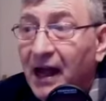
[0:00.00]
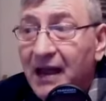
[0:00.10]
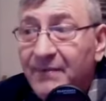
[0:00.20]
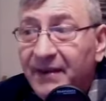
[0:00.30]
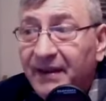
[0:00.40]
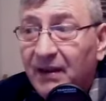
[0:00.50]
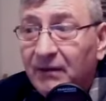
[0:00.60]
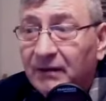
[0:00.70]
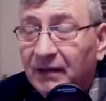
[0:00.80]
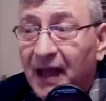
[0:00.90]
I
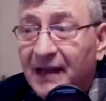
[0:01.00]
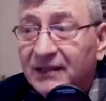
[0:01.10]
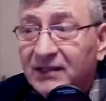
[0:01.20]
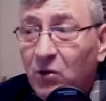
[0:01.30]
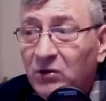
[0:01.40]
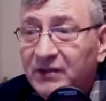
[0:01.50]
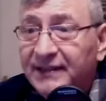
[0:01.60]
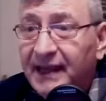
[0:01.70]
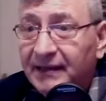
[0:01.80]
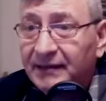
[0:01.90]
beheld, I saw
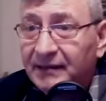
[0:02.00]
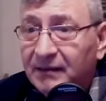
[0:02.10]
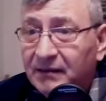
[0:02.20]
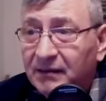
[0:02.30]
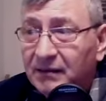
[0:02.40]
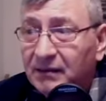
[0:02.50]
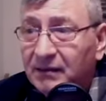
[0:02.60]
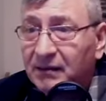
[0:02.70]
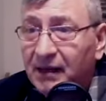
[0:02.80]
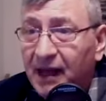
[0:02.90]
Satan
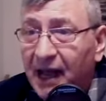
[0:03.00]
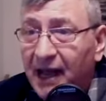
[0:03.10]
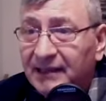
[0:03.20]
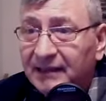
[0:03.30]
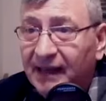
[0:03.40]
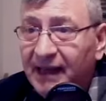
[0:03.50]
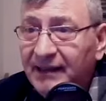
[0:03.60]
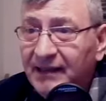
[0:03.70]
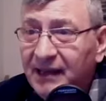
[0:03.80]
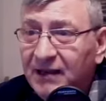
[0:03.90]
as
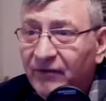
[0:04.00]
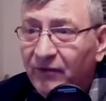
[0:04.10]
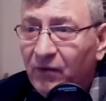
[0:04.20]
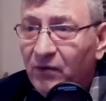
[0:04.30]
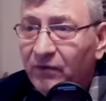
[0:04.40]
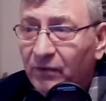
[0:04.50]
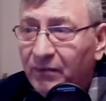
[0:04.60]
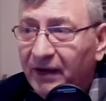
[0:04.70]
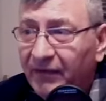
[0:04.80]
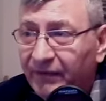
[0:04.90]
lightning fall
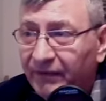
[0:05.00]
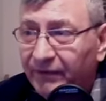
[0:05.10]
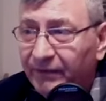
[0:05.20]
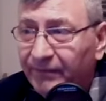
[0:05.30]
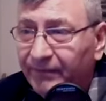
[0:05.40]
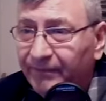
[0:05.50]
from heaven.